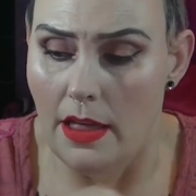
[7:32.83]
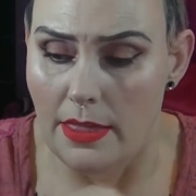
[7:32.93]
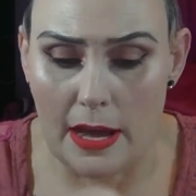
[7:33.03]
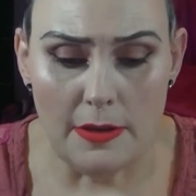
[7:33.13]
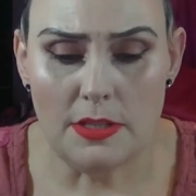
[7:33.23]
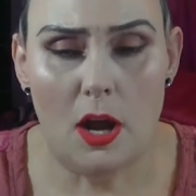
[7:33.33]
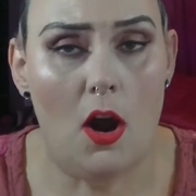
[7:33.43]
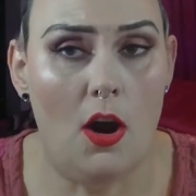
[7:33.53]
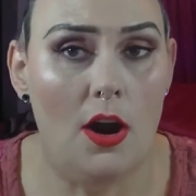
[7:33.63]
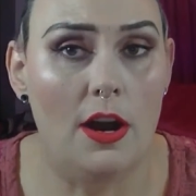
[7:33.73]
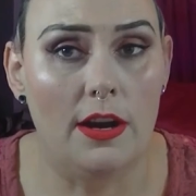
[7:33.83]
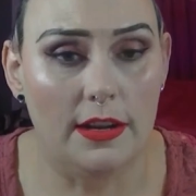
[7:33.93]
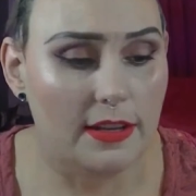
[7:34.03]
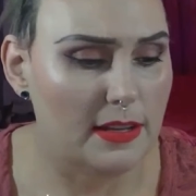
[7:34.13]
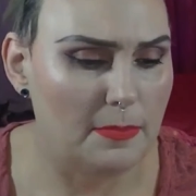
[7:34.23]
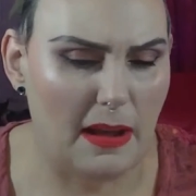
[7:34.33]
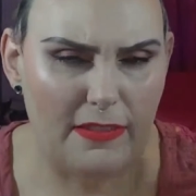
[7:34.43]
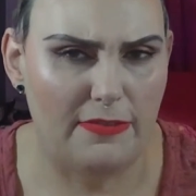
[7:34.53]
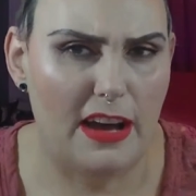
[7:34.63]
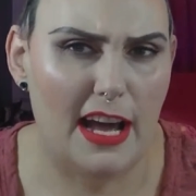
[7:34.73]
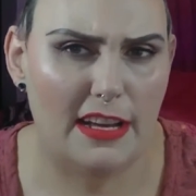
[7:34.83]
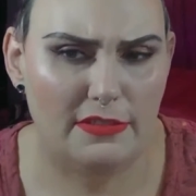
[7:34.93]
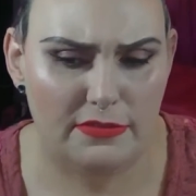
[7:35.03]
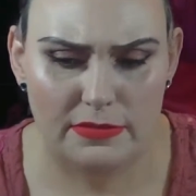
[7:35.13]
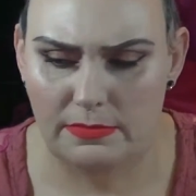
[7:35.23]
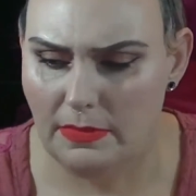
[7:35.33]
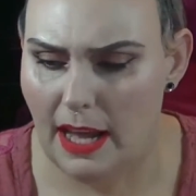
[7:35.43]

Those are my 5,